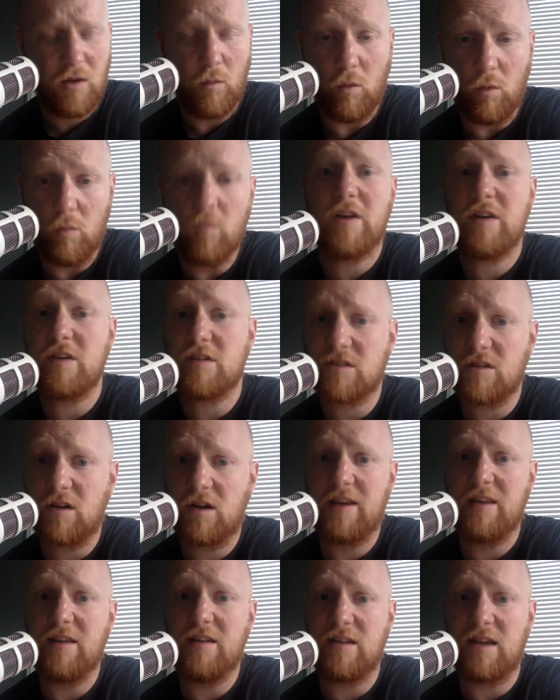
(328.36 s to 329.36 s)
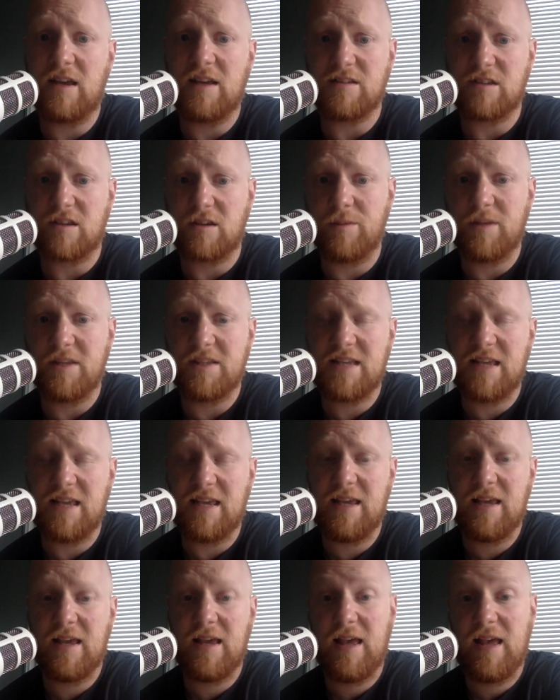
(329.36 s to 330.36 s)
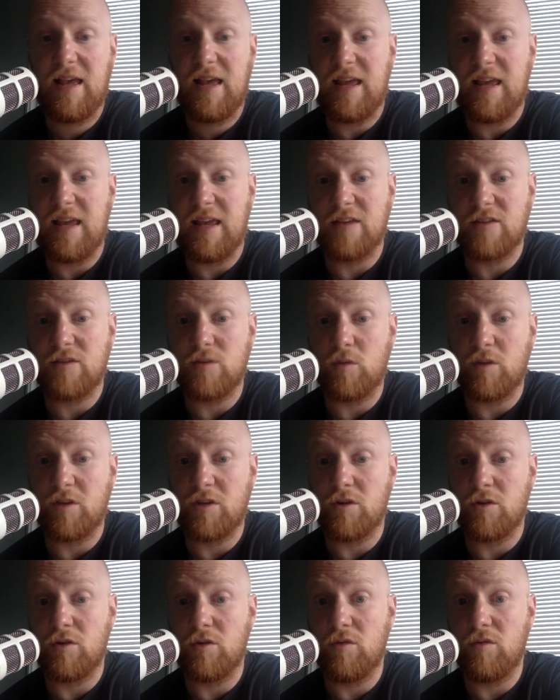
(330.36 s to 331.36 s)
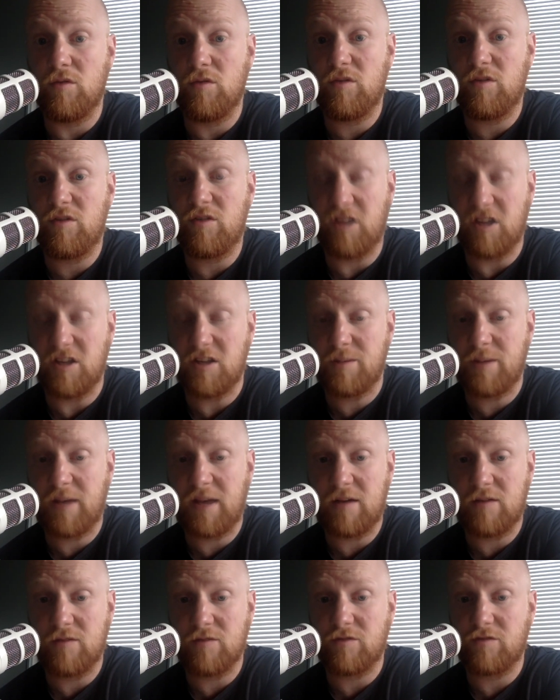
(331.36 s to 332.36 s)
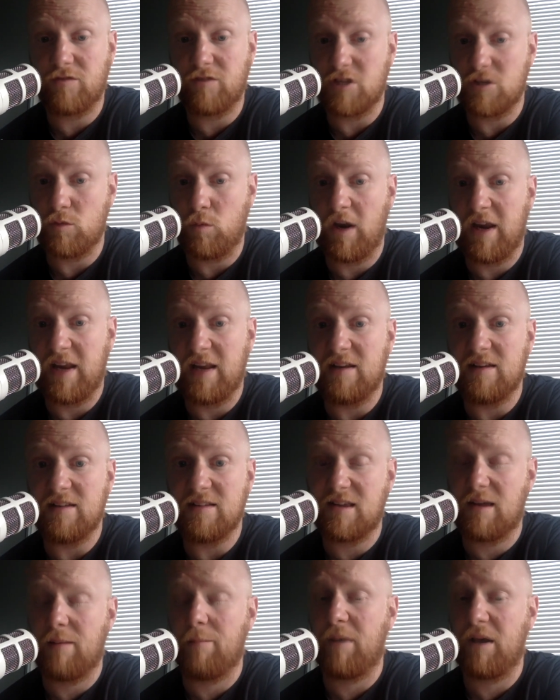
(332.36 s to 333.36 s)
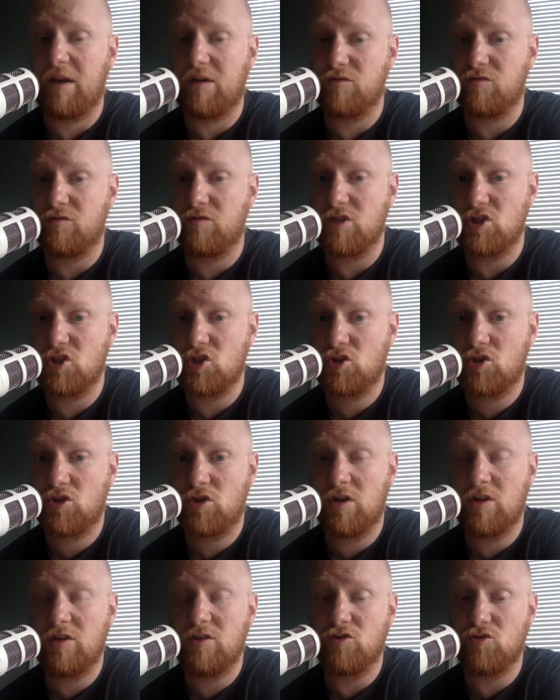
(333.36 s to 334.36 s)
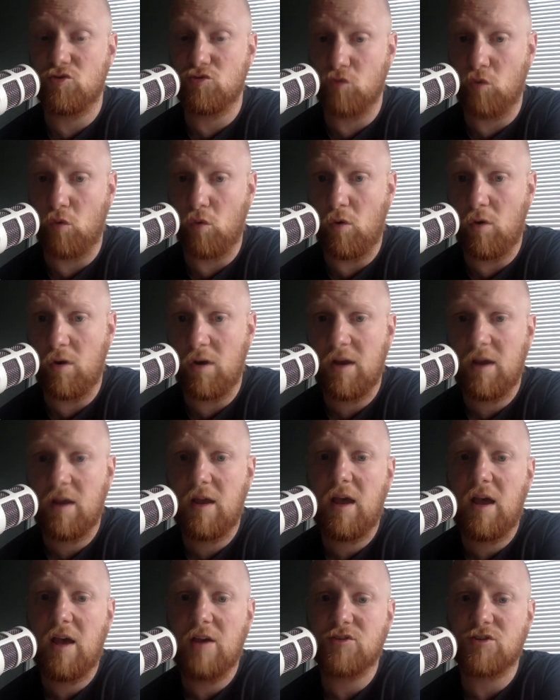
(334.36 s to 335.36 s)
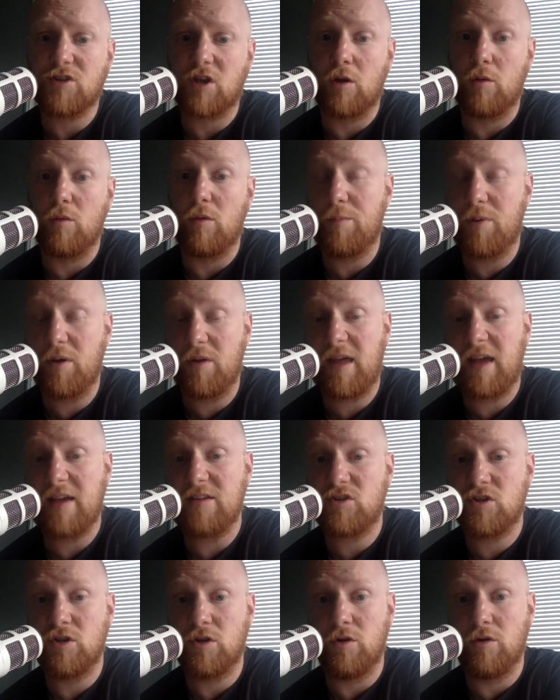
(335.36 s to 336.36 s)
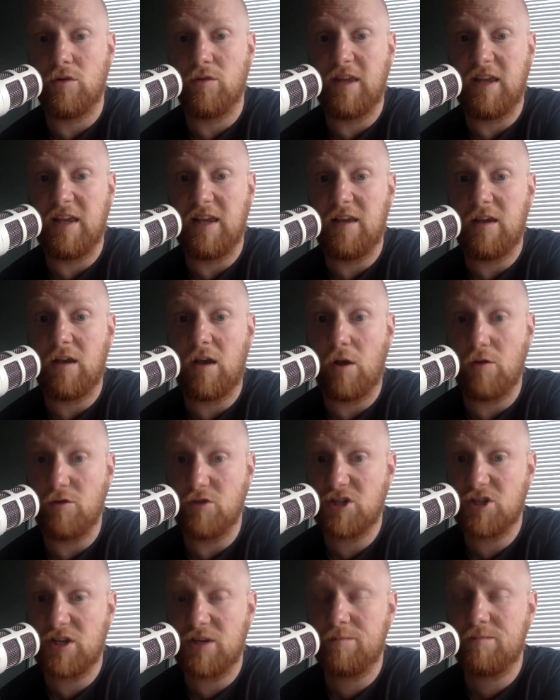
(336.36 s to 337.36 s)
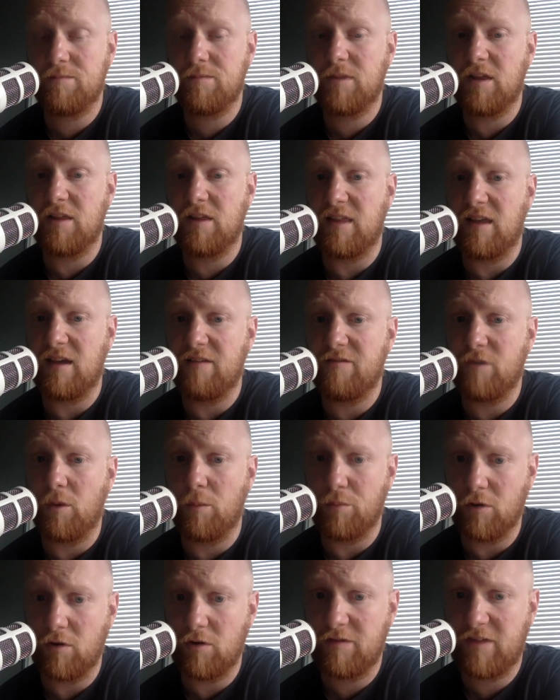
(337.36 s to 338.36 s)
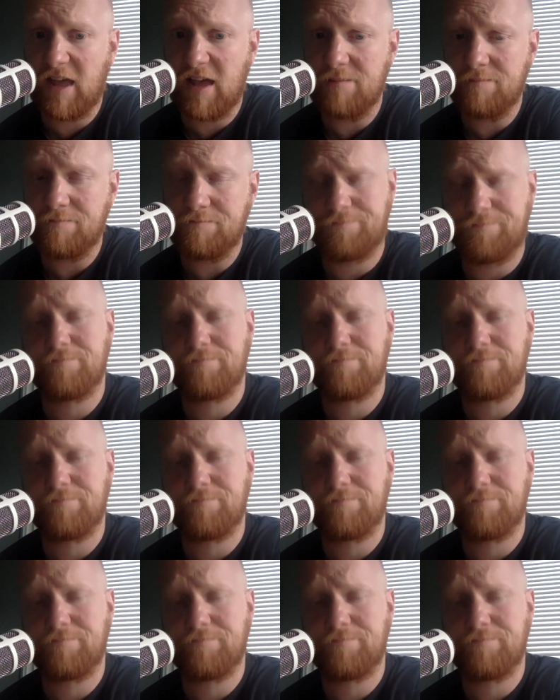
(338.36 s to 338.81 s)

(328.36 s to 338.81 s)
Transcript: what we decided as a committee is we do £30 for each win and £10 for each draw. So we put that to the ownership and they've approved that.